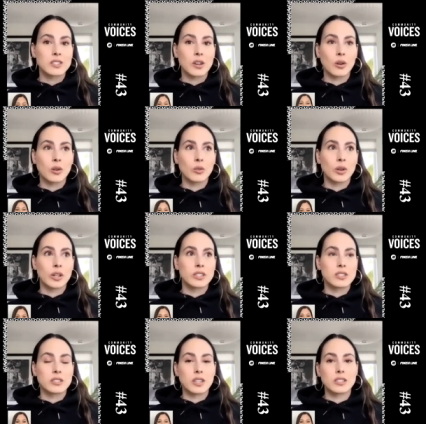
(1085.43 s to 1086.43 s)
So
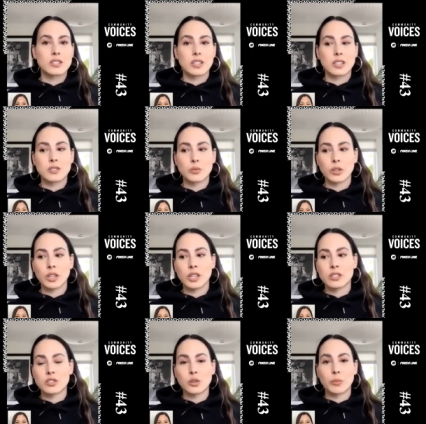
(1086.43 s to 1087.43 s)
it's, it's, it's really
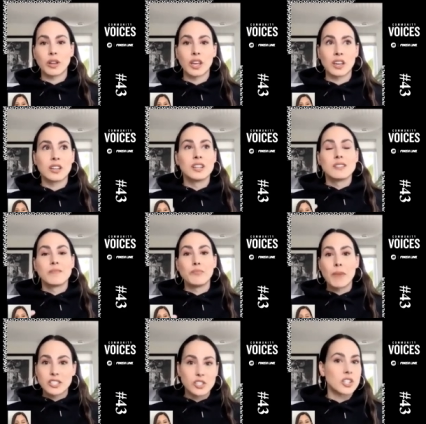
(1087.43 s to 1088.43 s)
distributing
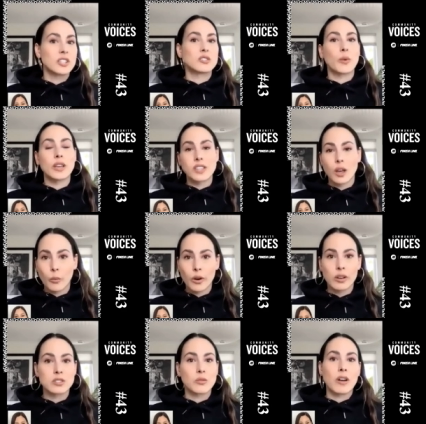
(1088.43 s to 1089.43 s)
messages, raising
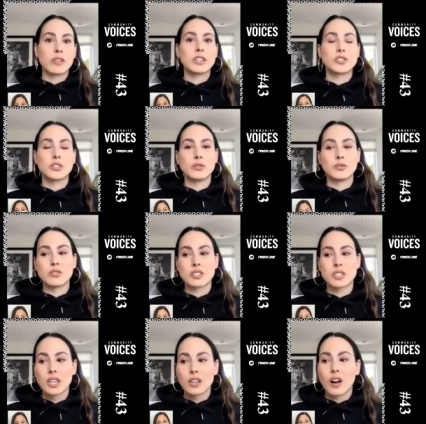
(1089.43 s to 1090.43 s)
awareness around issues,
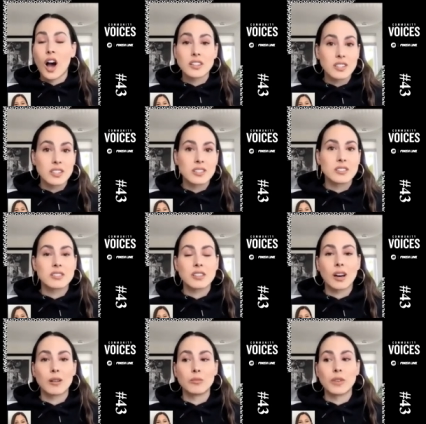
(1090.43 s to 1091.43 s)
causes,
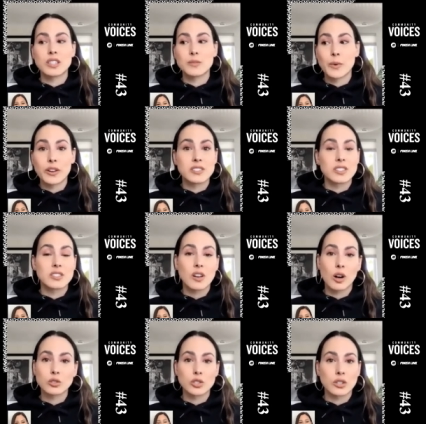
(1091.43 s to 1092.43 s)
um, experiences,
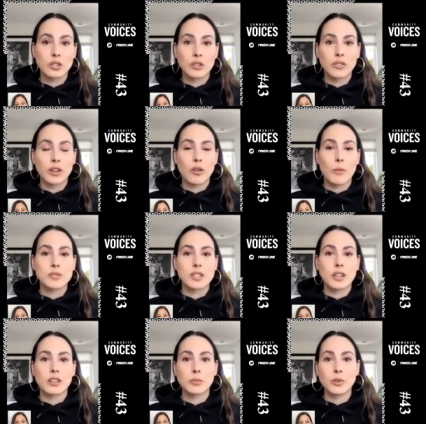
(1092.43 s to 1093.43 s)
culture of
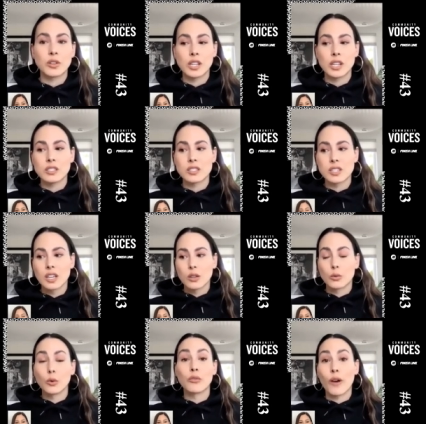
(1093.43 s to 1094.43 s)
underrepresented communities,
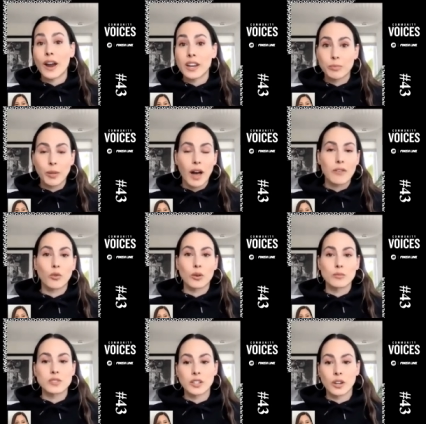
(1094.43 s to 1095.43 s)
through a variety of
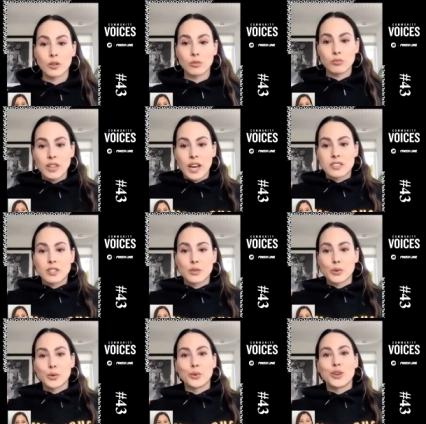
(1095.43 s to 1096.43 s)
platforms, you know, yes,
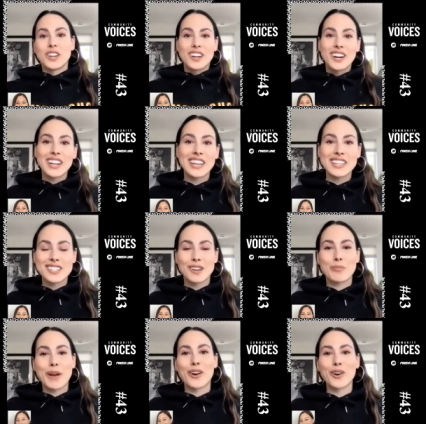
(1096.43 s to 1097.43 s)
through hoodies and
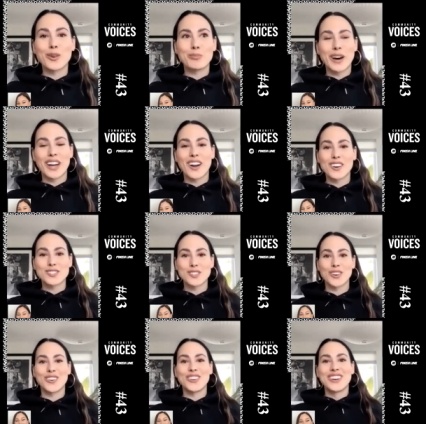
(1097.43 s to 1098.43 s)
apparel, but
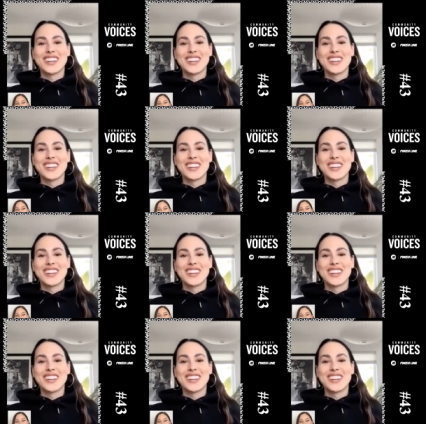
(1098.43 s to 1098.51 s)
also,